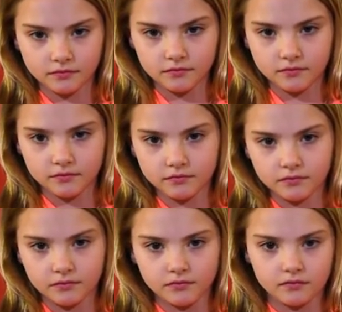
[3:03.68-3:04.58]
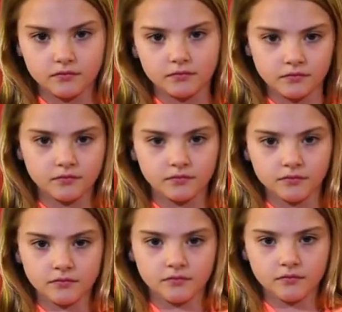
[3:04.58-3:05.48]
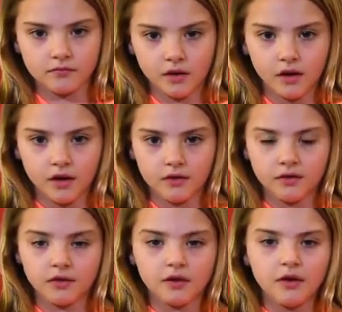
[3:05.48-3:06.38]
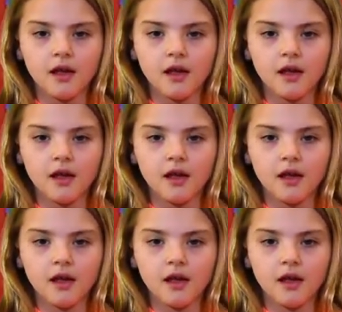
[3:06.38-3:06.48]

Ooh, gum shoes. Gumshoos.